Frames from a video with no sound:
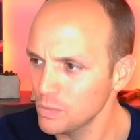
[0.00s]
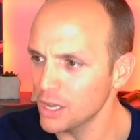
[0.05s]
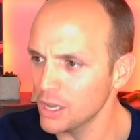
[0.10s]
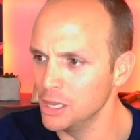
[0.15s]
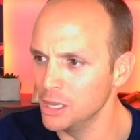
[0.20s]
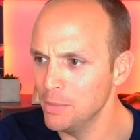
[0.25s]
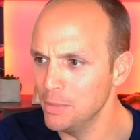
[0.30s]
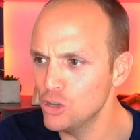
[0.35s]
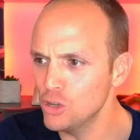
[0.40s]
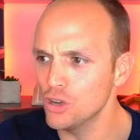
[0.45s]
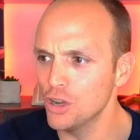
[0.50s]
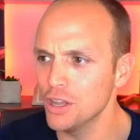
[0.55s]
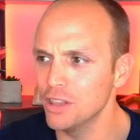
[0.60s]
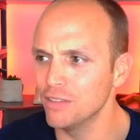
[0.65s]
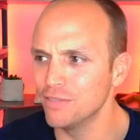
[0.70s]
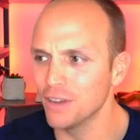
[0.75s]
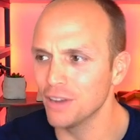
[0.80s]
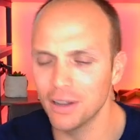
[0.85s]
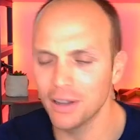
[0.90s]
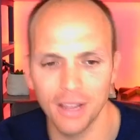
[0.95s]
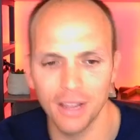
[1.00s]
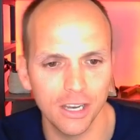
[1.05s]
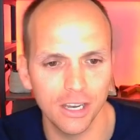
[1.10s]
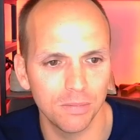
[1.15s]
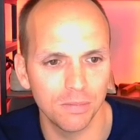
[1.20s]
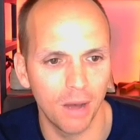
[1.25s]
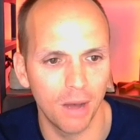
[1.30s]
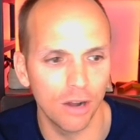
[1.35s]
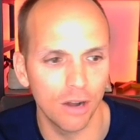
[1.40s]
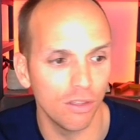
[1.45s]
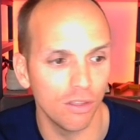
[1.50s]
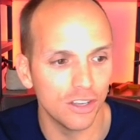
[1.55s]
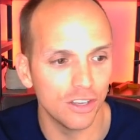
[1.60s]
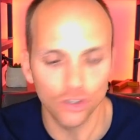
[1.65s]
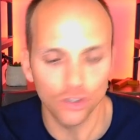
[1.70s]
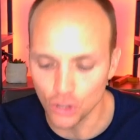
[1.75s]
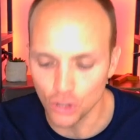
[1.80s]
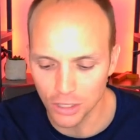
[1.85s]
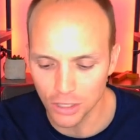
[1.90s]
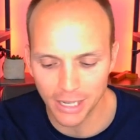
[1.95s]
Let me show you the very latest model.
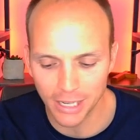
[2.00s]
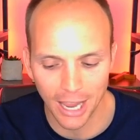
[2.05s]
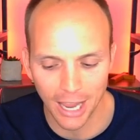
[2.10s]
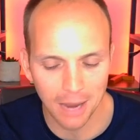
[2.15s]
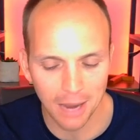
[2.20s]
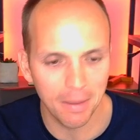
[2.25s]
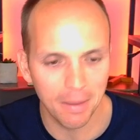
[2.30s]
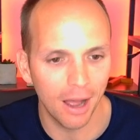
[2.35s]
This just came